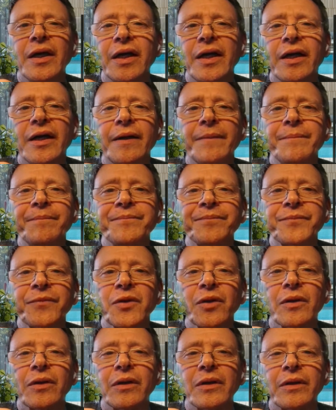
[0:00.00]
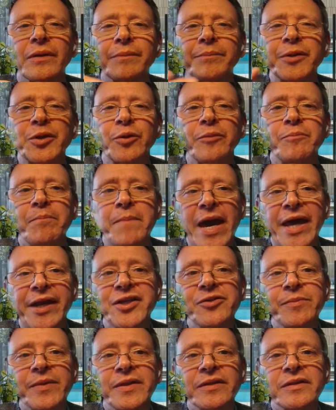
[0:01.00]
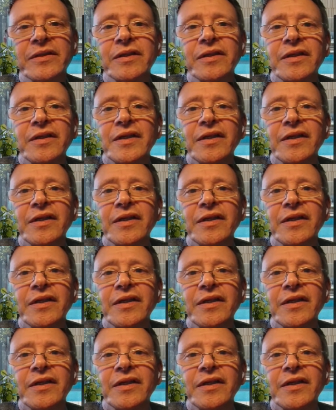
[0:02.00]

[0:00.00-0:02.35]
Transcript: Management,